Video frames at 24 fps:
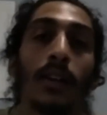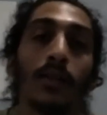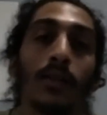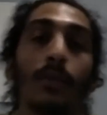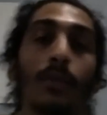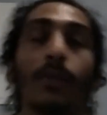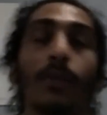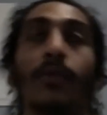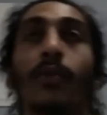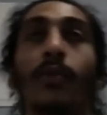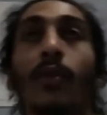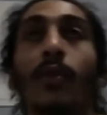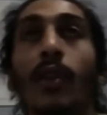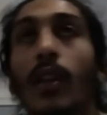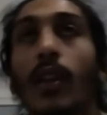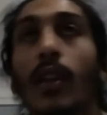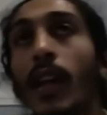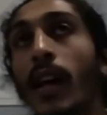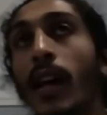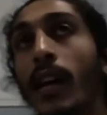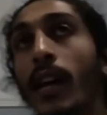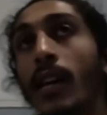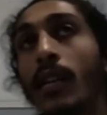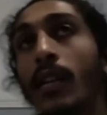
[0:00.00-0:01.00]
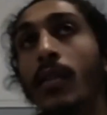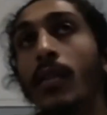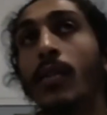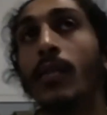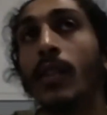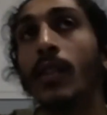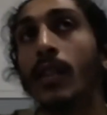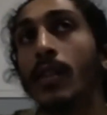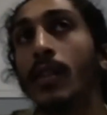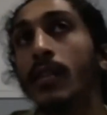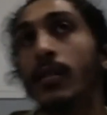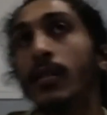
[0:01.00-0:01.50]
So before that in
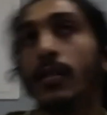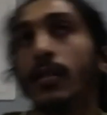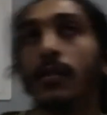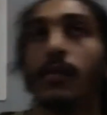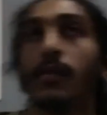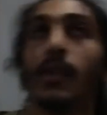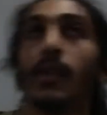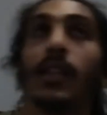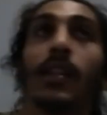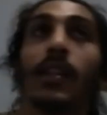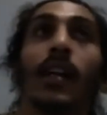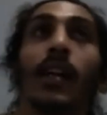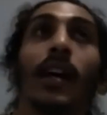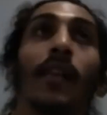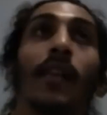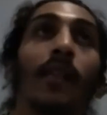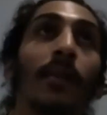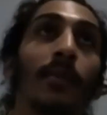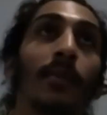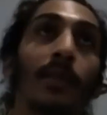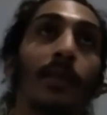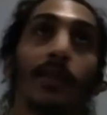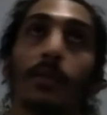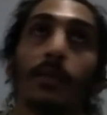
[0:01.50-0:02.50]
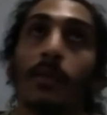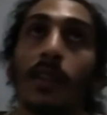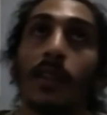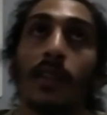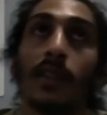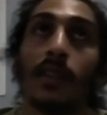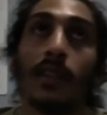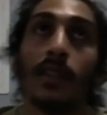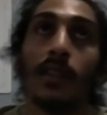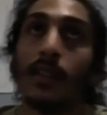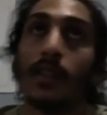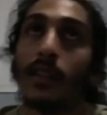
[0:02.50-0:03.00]
Queens, we didn't have that much
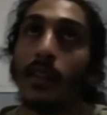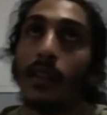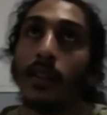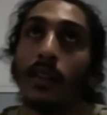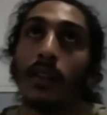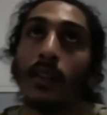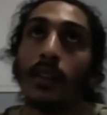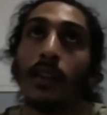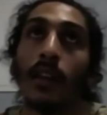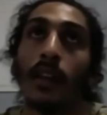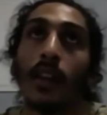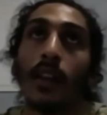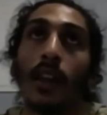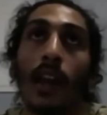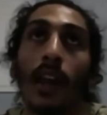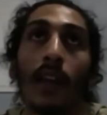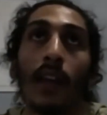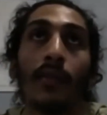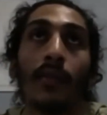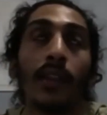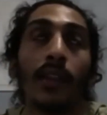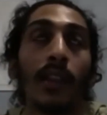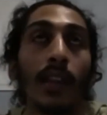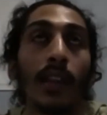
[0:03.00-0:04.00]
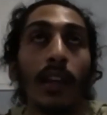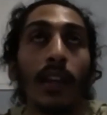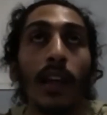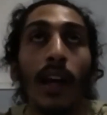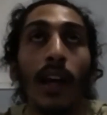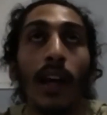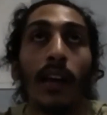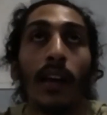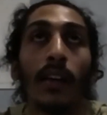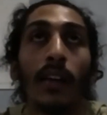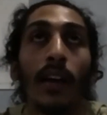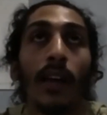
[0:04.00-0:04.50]
money. Like everything
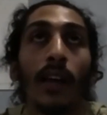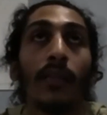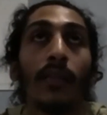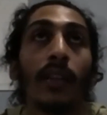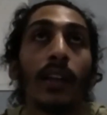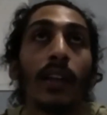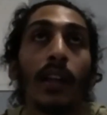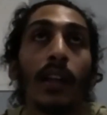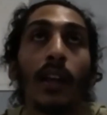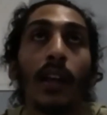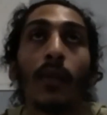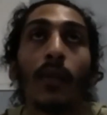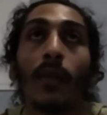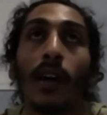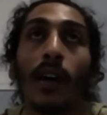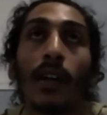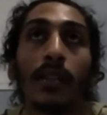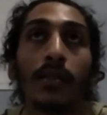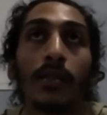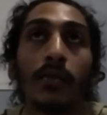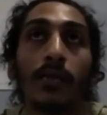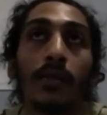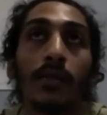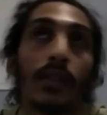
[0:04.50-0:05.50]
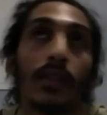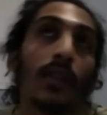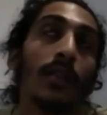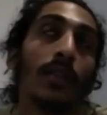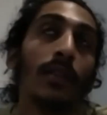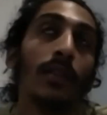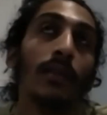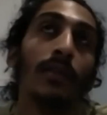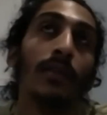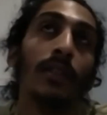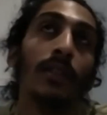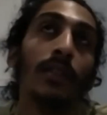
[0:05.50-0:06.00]
I everything I watched was
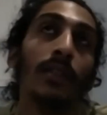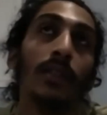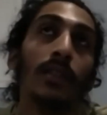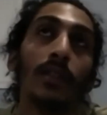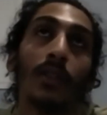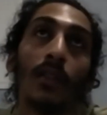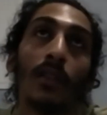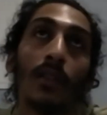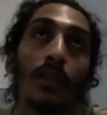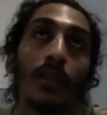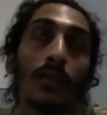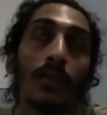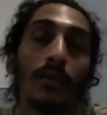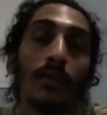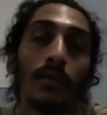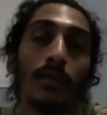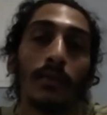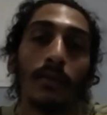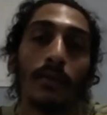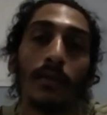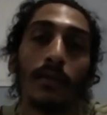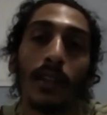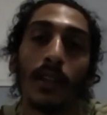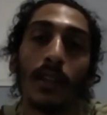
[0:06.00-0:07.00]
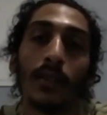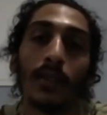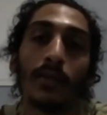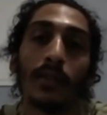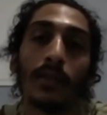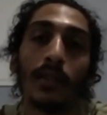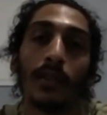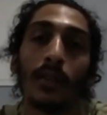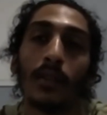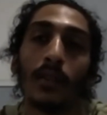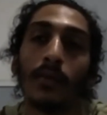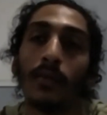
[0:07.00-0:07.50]
on VCR. Like it was
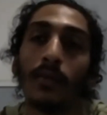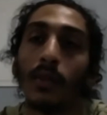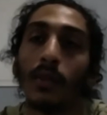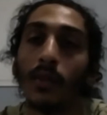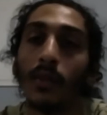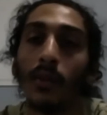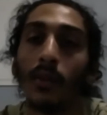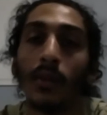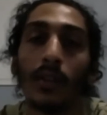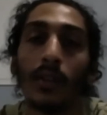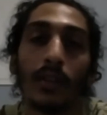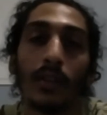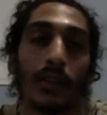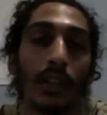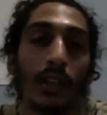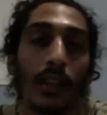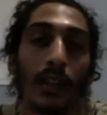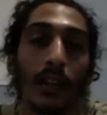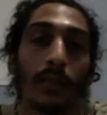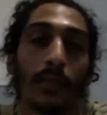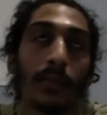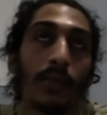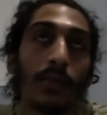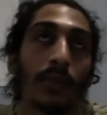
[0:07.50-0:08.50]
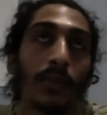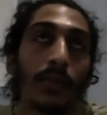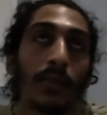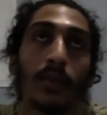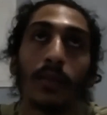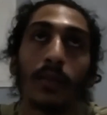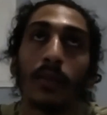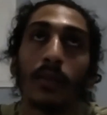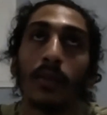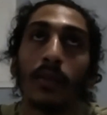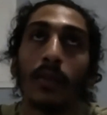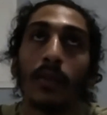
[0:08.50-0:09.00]
all recorded tapes
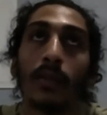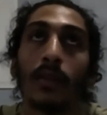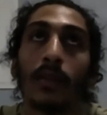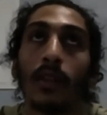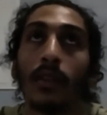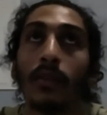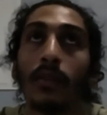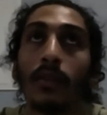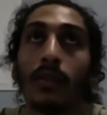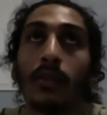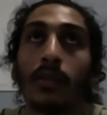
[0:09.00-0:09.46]
or whatever.